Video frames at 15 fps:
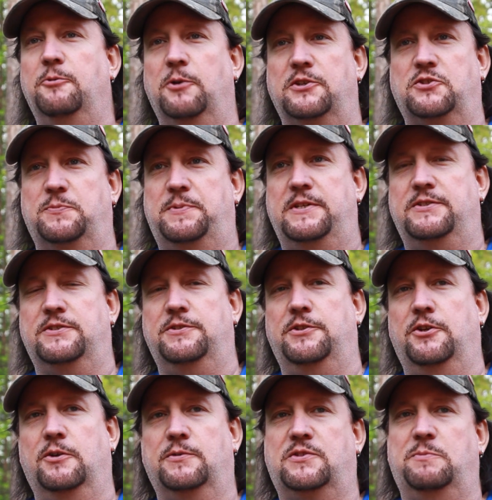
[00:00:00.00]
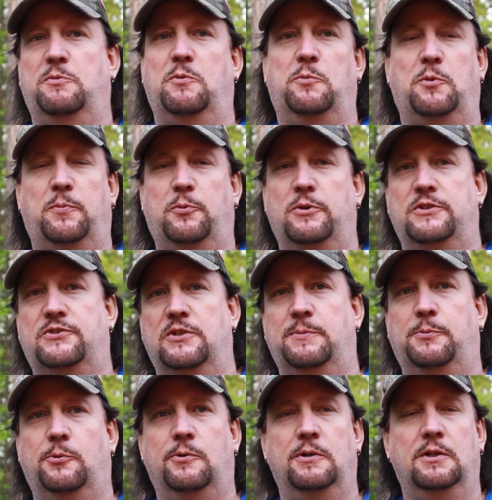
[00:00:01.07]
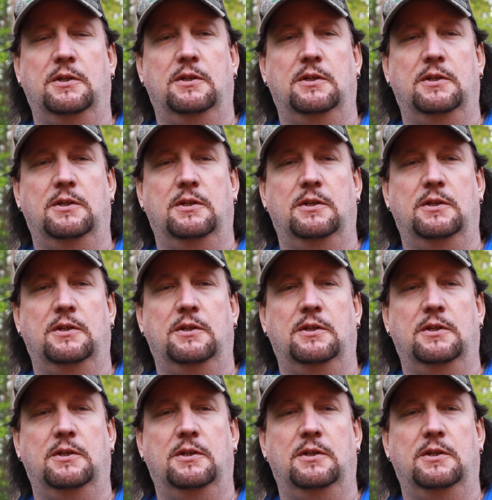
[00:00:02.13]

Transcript: recipes in there. Some of them are pretty simple.